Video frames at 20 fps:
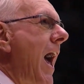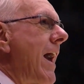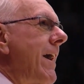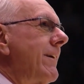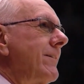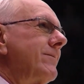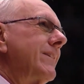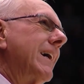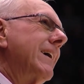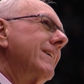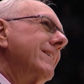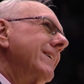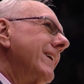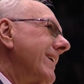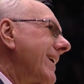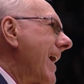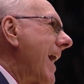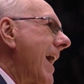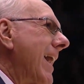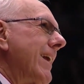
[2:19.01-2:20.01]

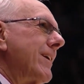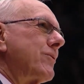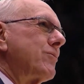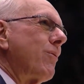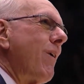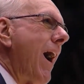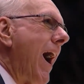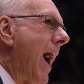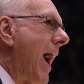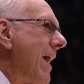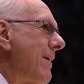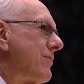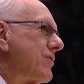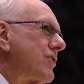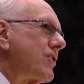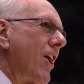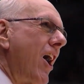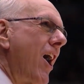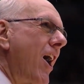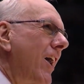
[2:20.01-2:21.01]
basketball is being
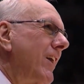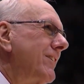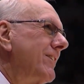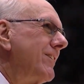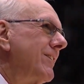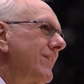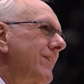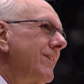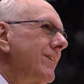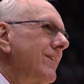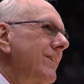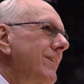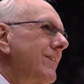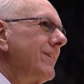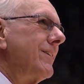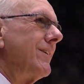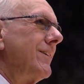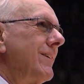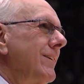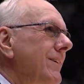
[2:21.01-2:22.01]
left
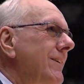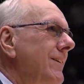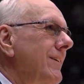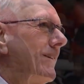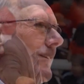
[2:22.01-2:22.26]
in the